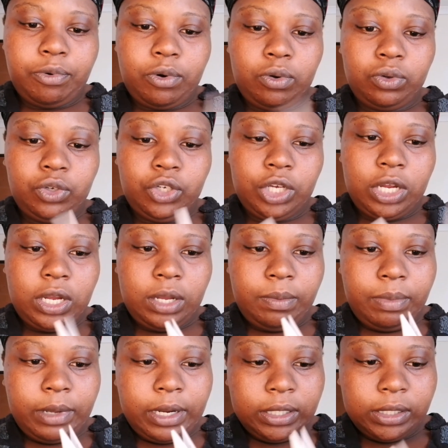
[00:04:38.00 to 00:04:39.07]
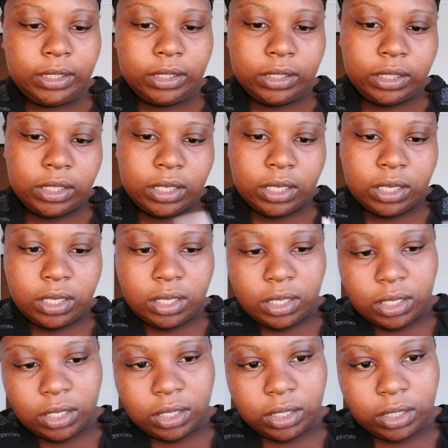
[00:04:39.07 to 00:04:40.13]
brochure, but it's
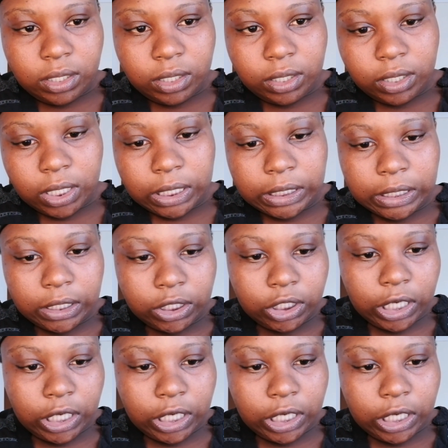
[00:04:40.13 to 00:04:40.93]
in